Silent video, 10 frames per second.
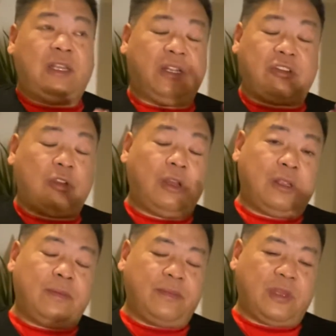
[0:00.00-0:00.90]

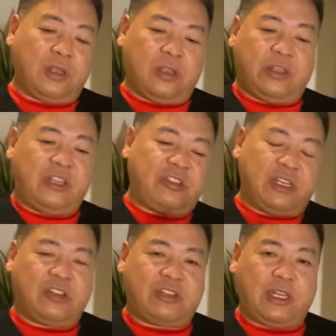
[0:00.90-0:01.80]
so the
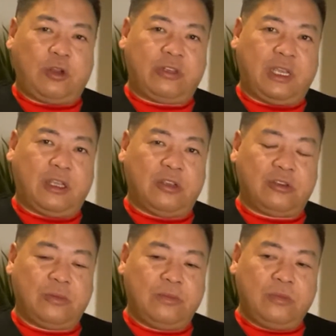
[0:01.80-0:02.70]
extended stay
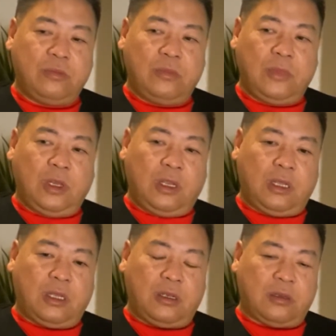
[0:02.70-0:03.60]
hotels
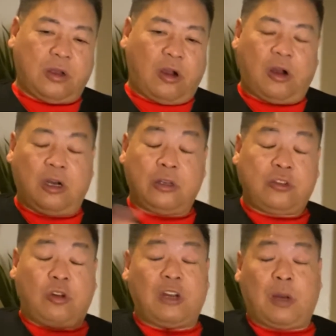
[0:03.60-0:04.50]

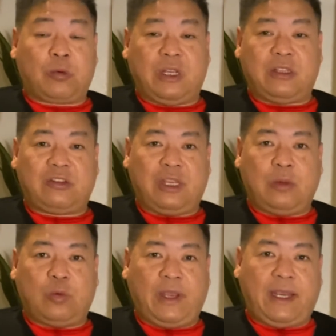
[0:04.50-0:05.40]
don't operate the
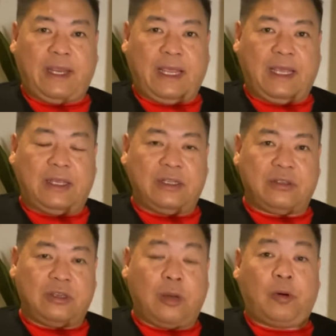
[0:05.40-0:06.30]
same way
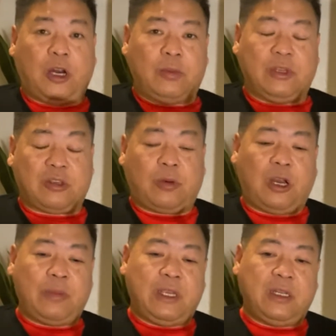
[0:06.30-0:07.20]
as apartments.
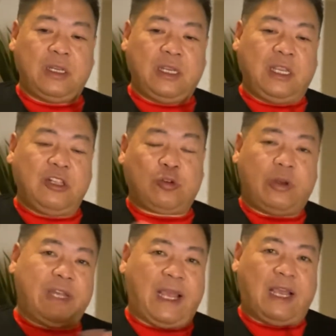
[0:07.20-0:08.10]
Apartment is
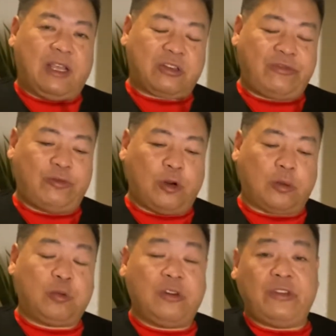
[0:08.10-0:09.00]
going to ask for
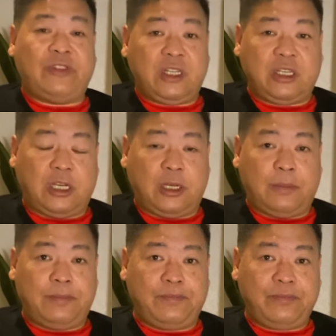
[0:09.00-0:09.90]
proof of
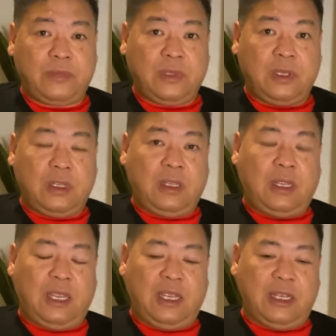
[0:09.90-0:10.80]
income,
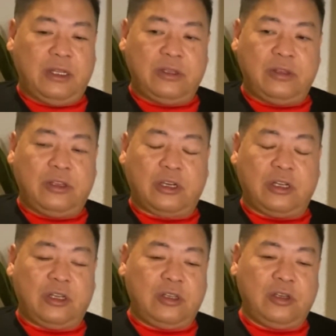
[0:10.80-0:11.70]
and they're going
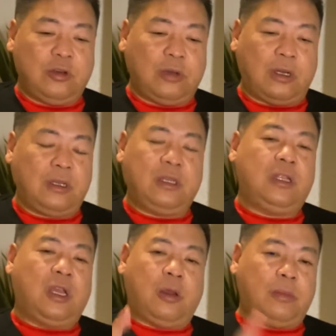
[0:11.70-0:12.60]
to do
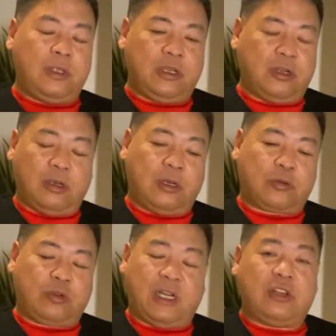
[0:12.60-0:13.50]
a
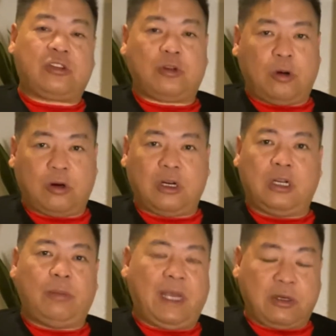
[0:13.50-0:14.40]
credit score
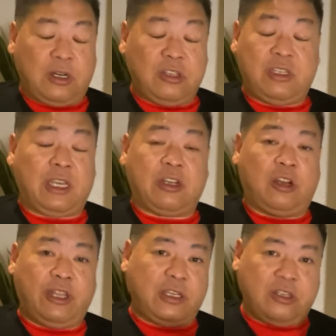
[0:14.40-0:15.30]
and a background check and
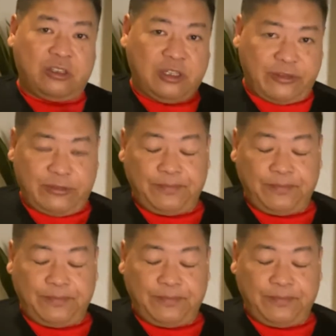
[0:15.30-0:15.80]
all that good stuff.